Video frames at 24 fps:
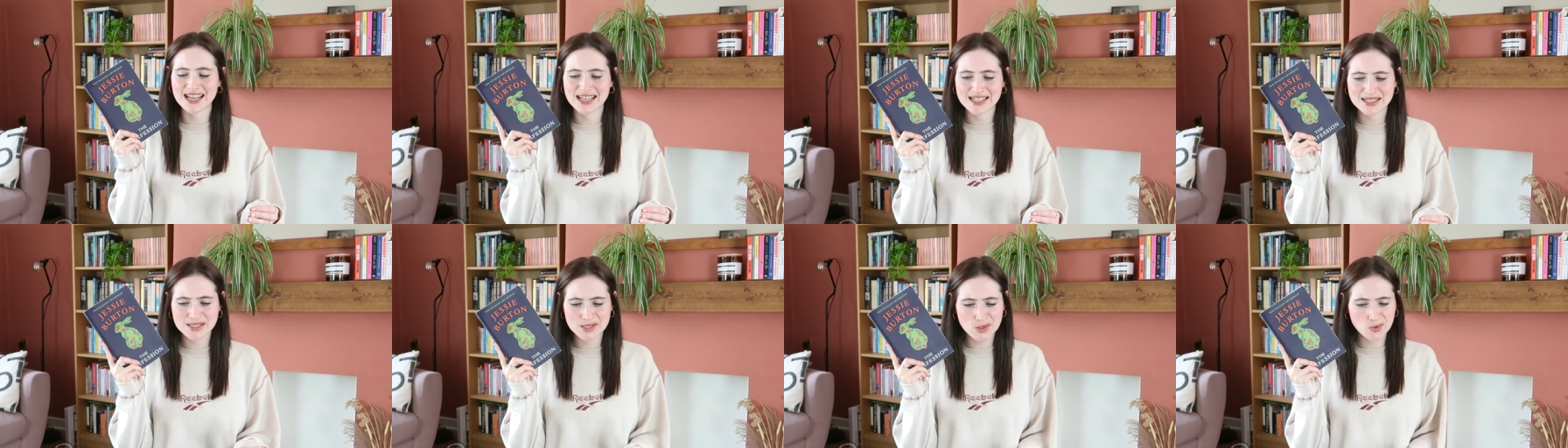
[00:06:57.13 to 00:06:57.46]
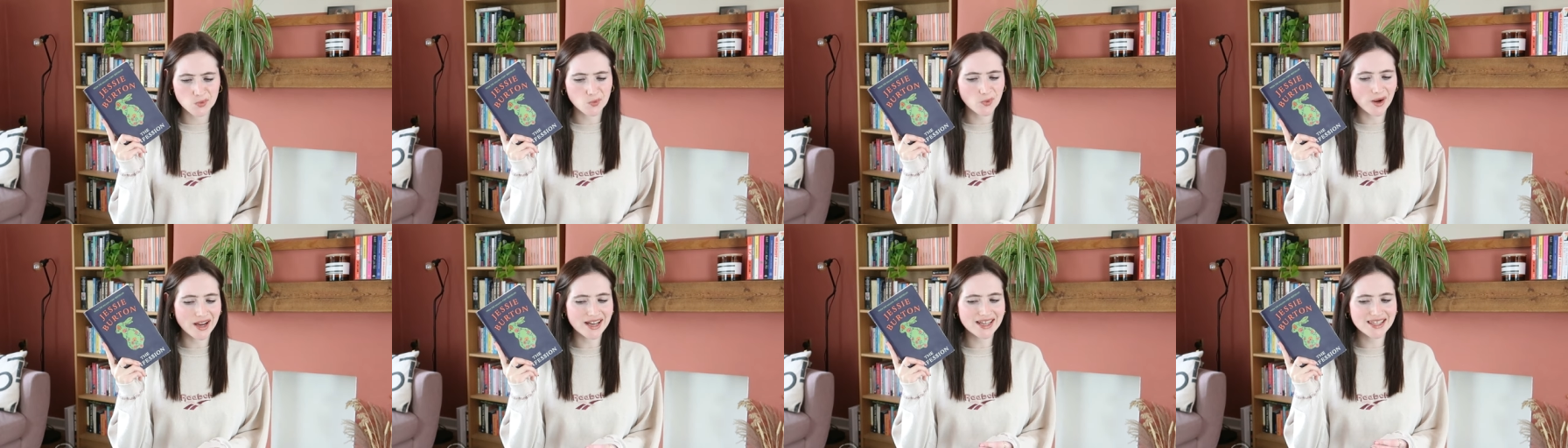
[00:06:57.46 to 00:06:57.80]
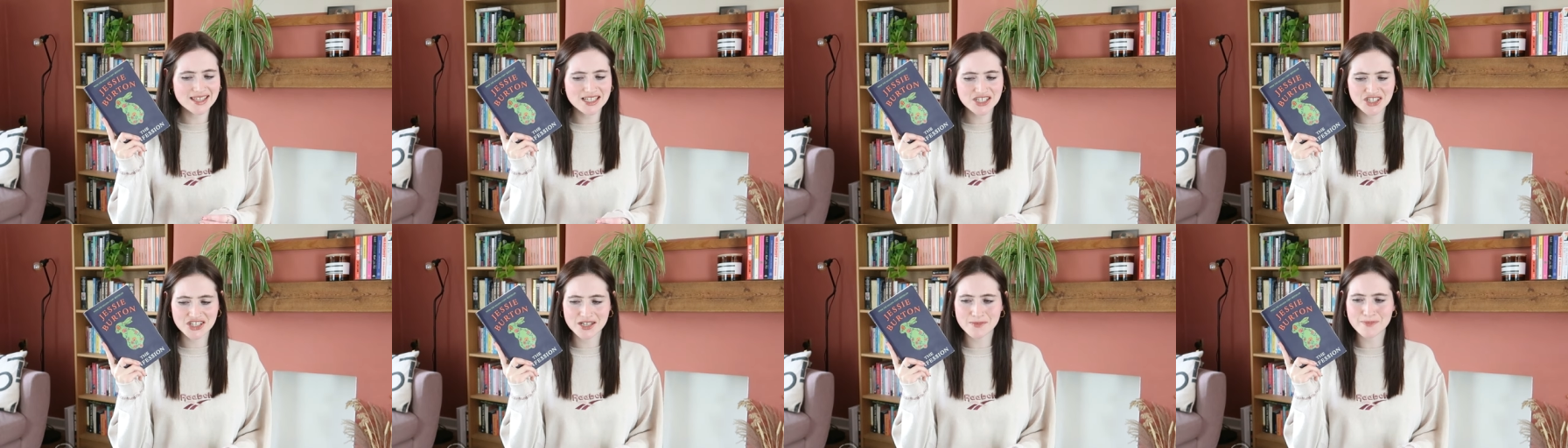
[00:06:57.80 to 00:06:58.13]
is the way
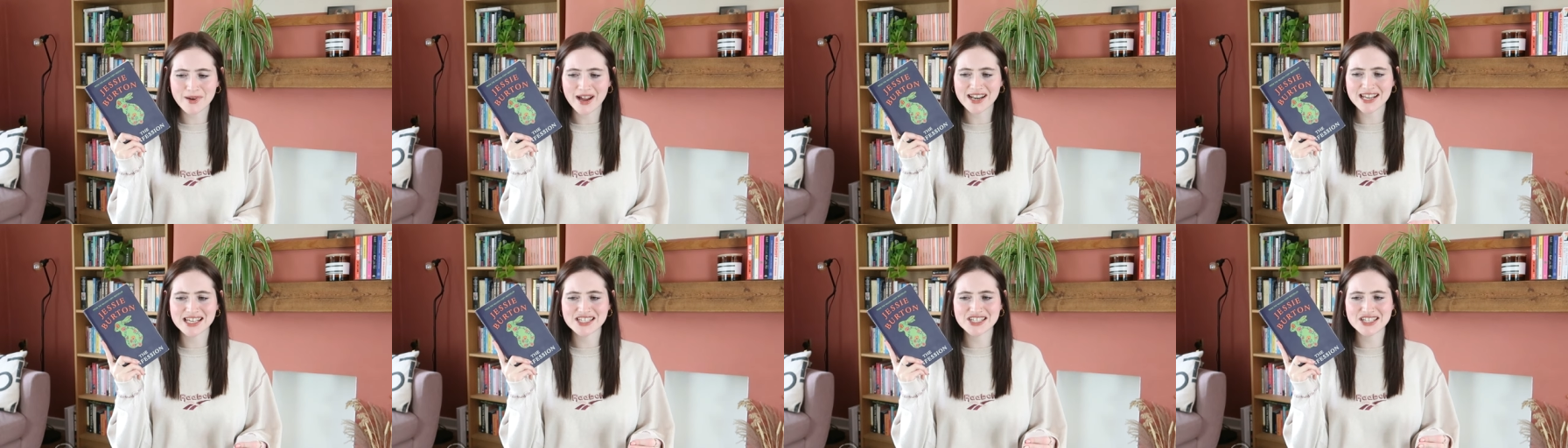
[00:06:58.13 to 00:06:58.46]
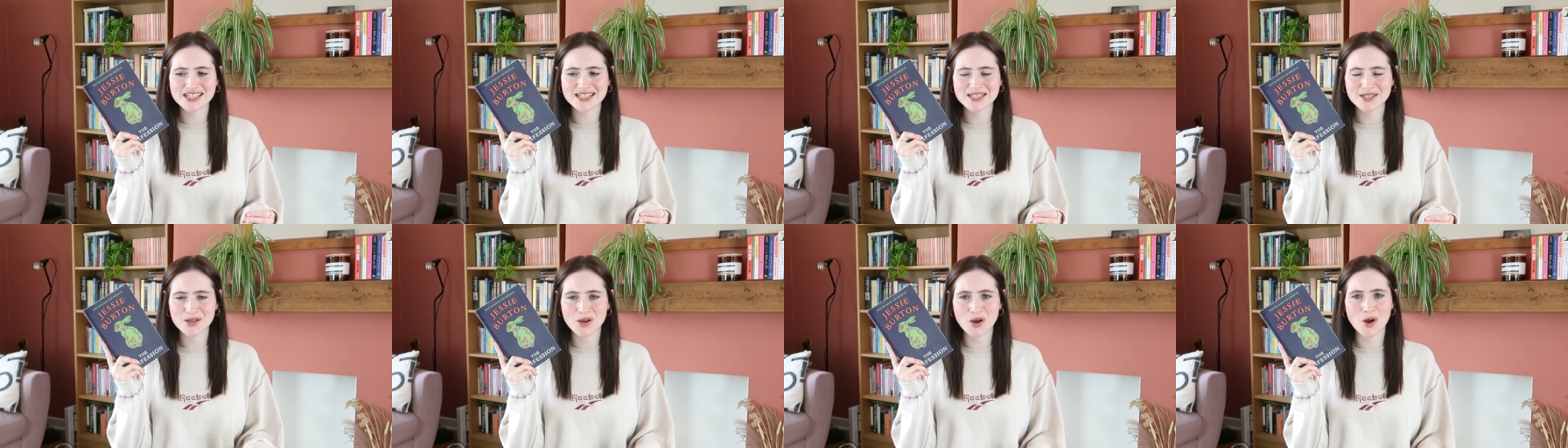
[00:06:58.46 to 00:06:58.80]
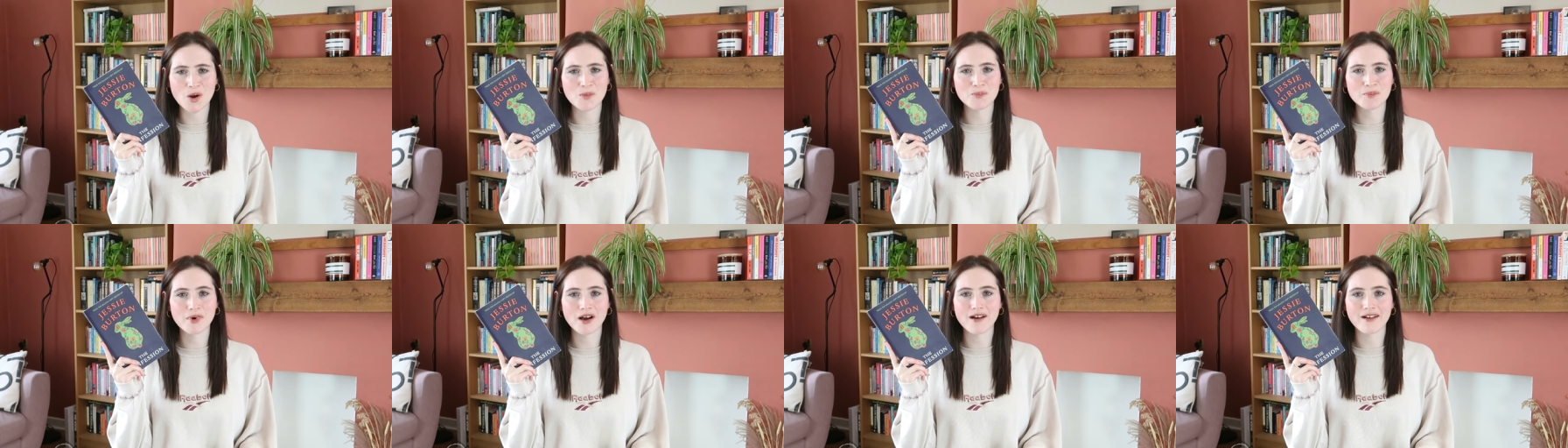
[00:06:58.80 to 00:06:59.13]
that she manages to
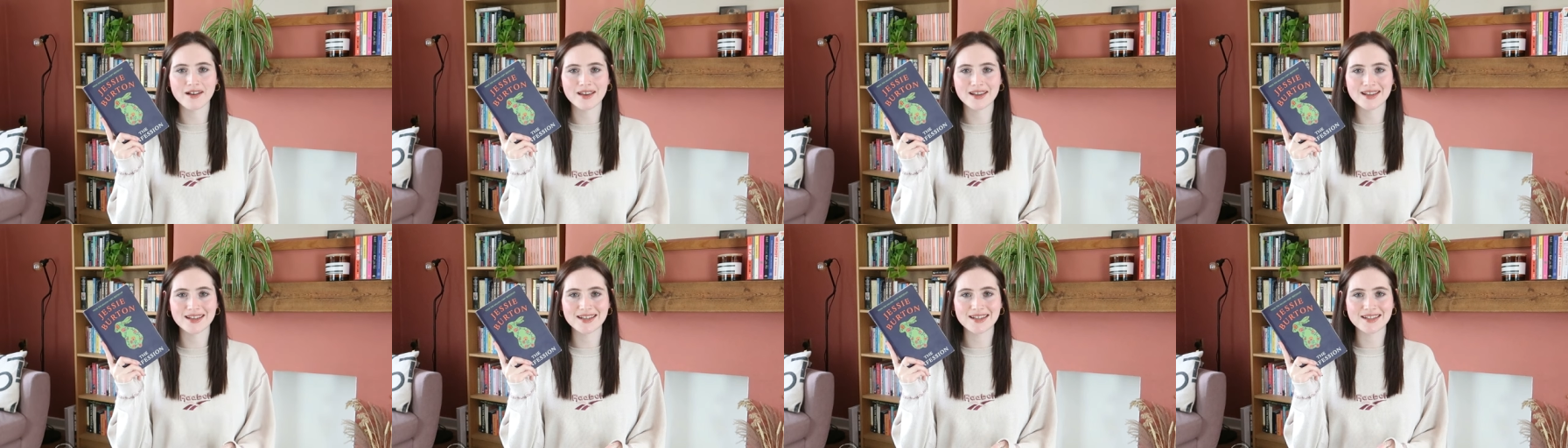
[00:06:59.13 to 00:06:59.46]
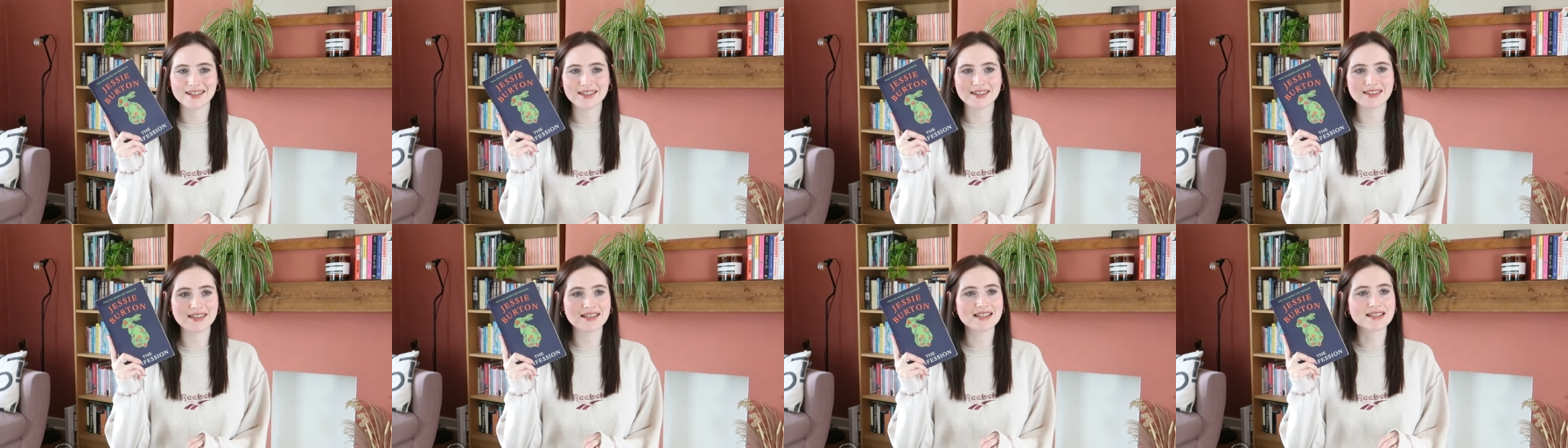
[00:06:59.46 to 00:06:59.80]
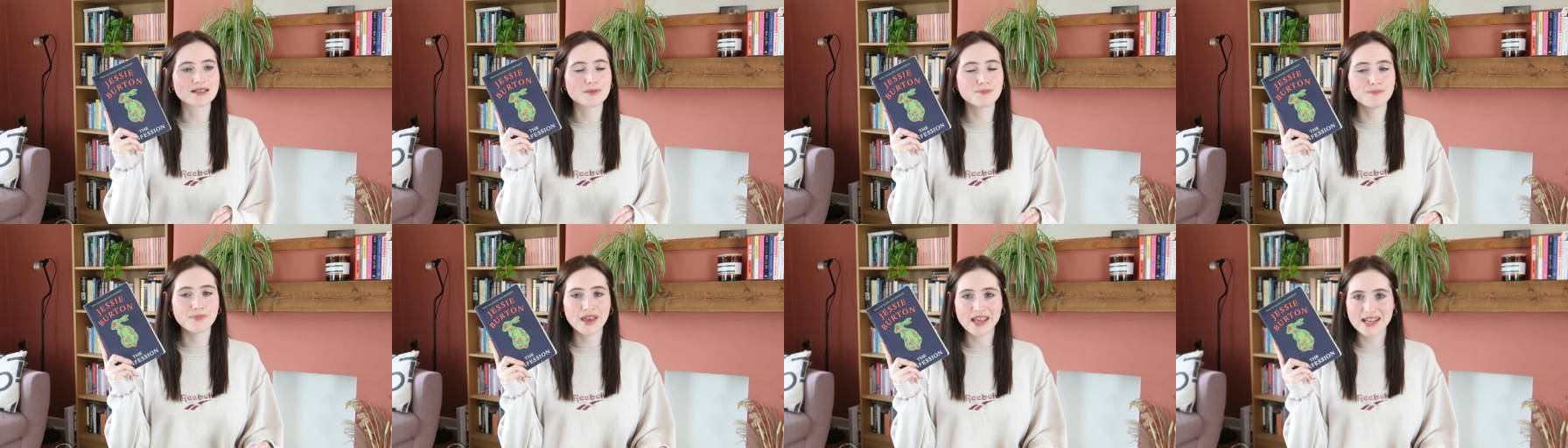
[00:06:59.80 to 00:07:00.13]
combine these
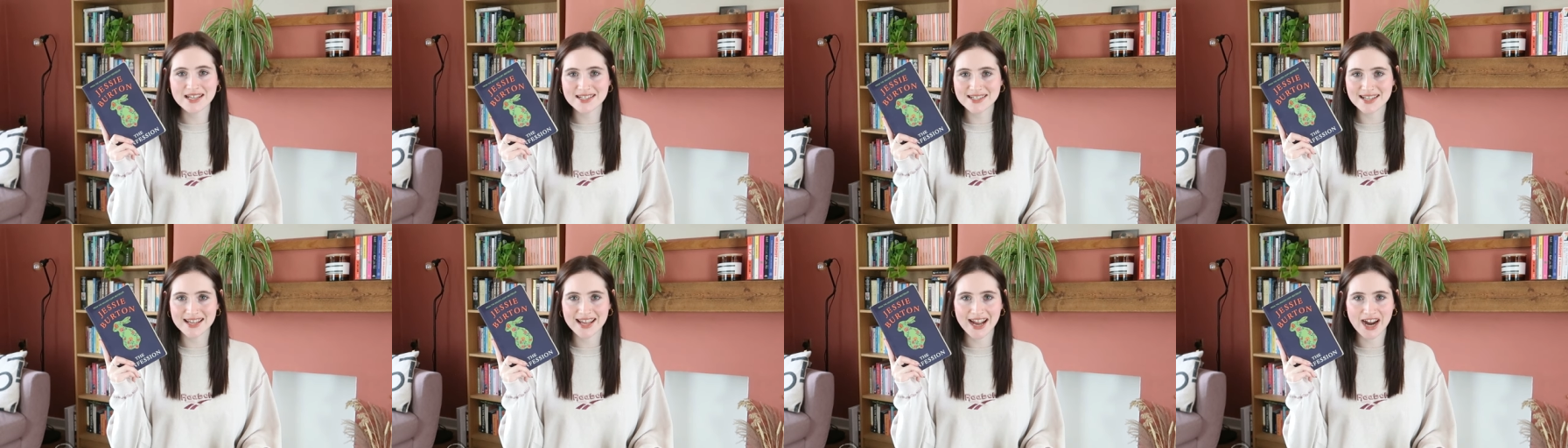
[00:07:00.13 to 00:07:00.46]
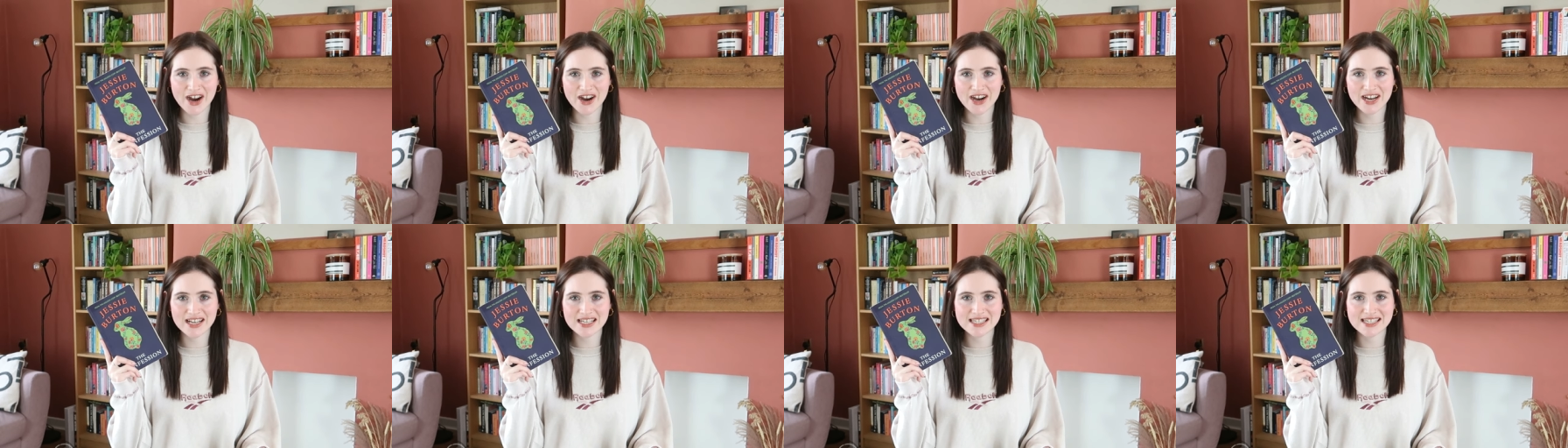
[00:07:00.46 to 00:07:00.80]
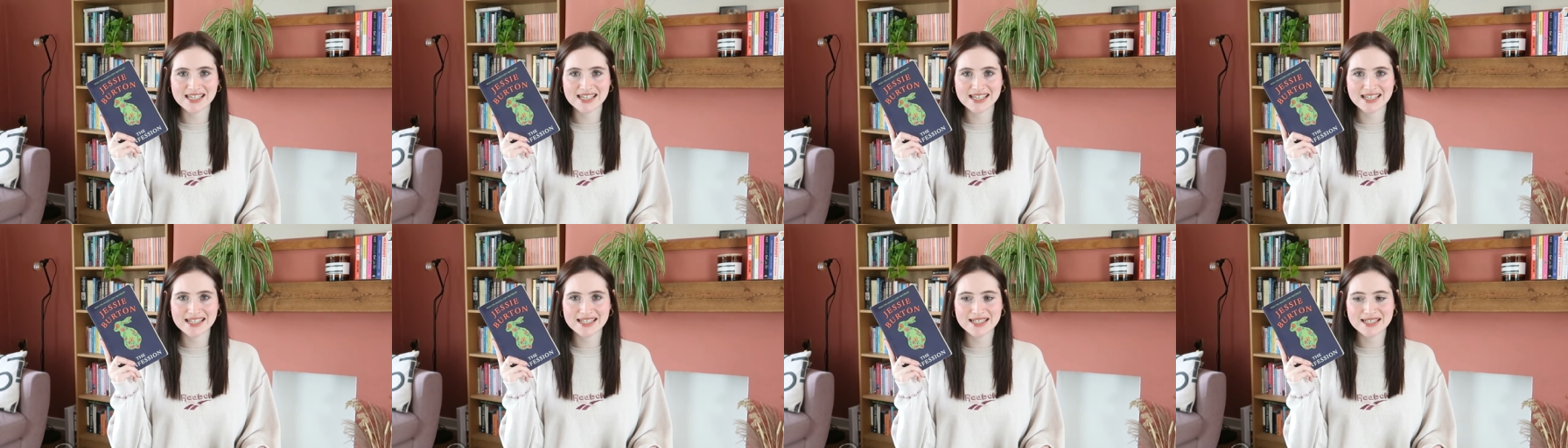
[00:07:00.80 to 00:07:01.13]
amazing
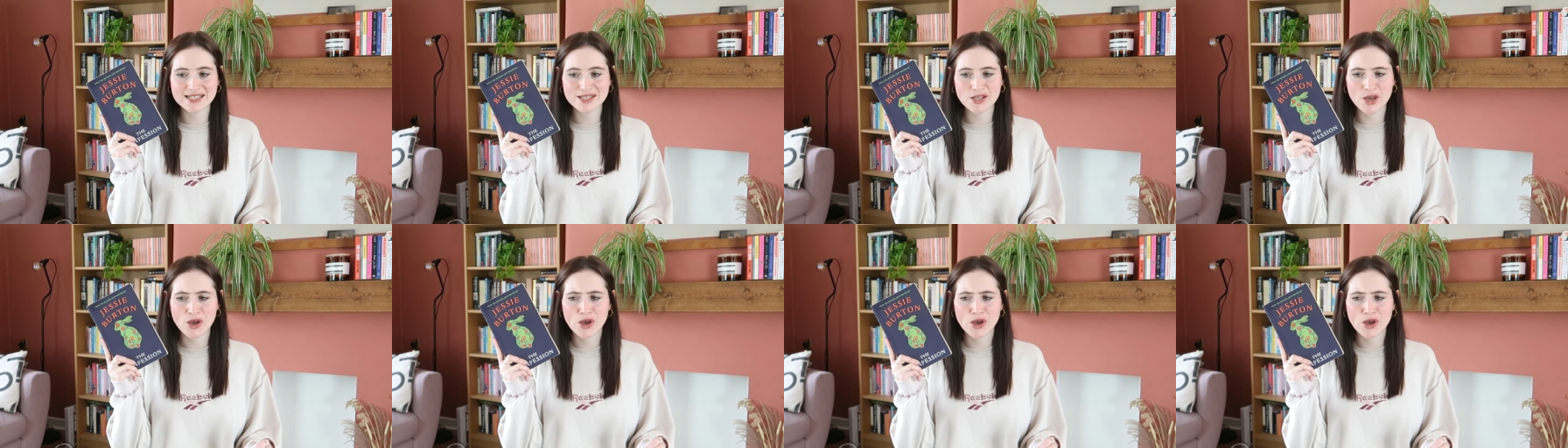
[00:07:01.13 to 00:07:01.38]
characters